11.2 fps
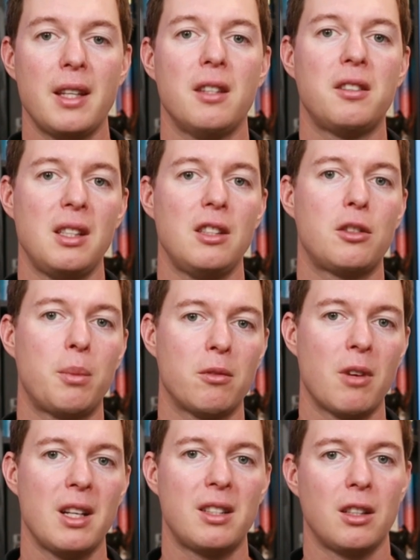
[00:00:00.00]
Then there's the
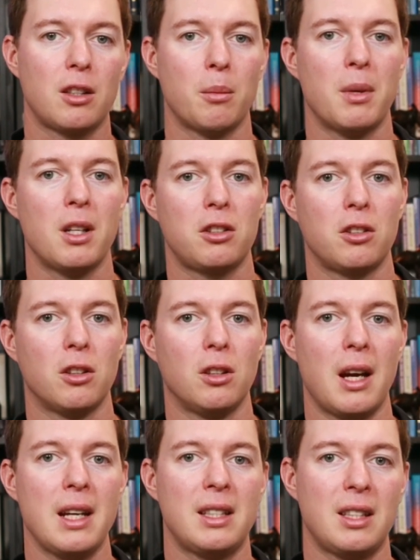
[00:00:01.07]
instrument rating, commercial,
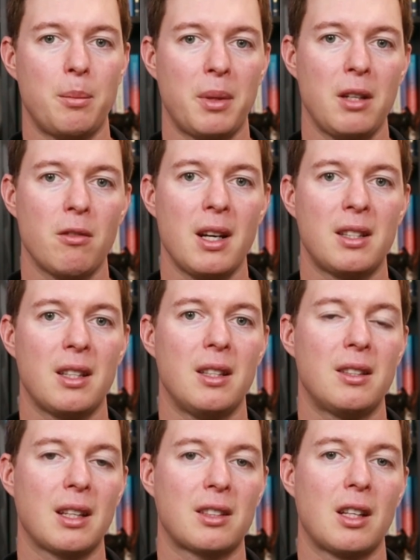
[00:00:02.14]
ATP
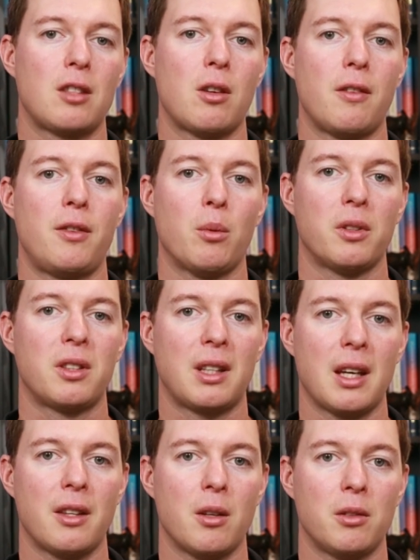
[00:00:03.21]
ratings, etc., if you want to
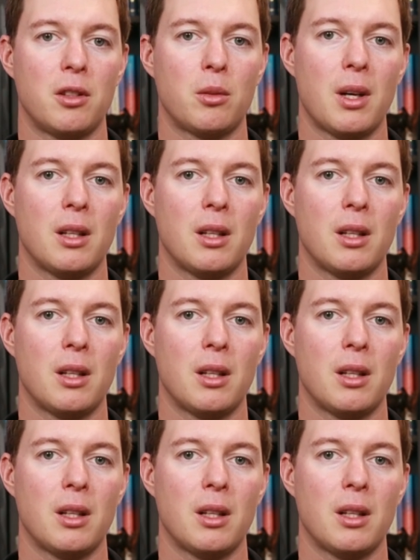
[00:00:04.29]
get those as